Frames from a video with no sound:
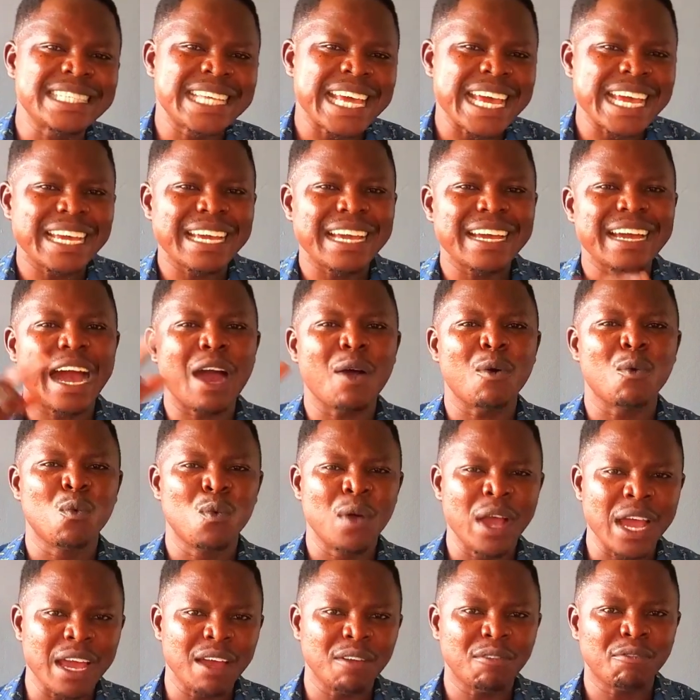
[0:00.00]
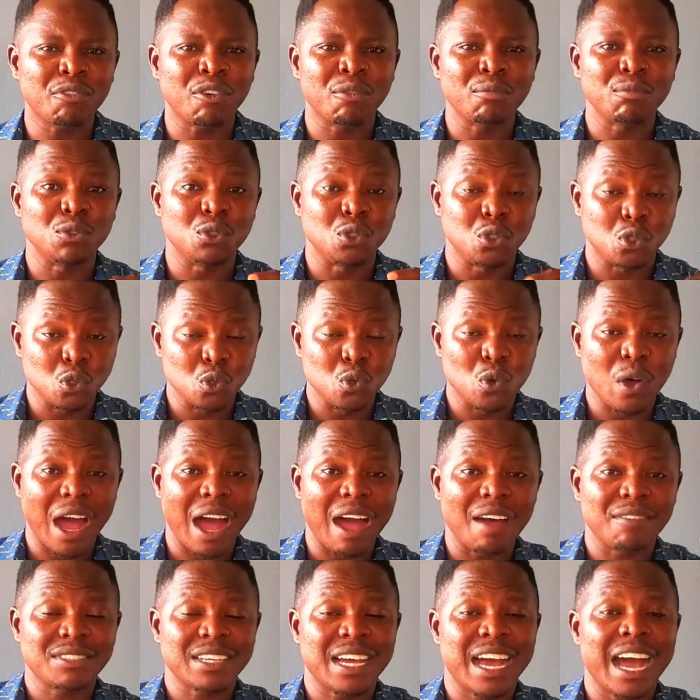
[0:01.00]
take away from you
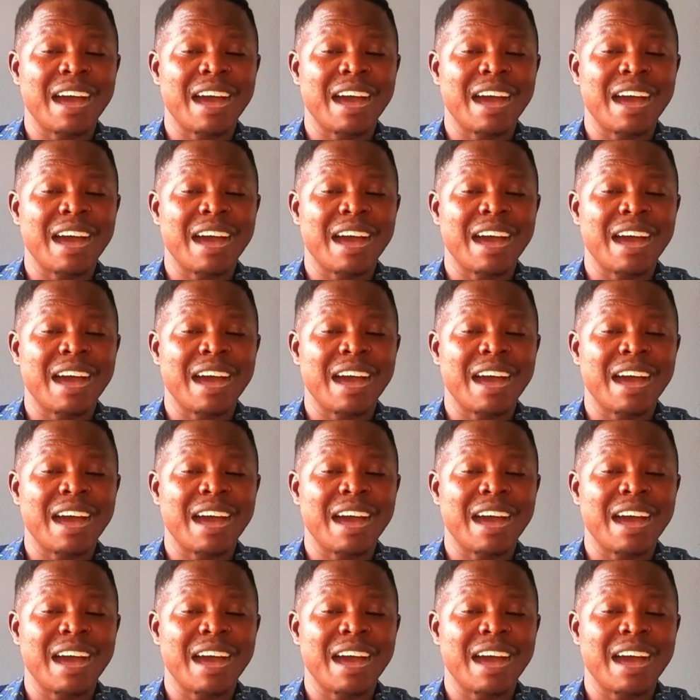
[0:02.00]
after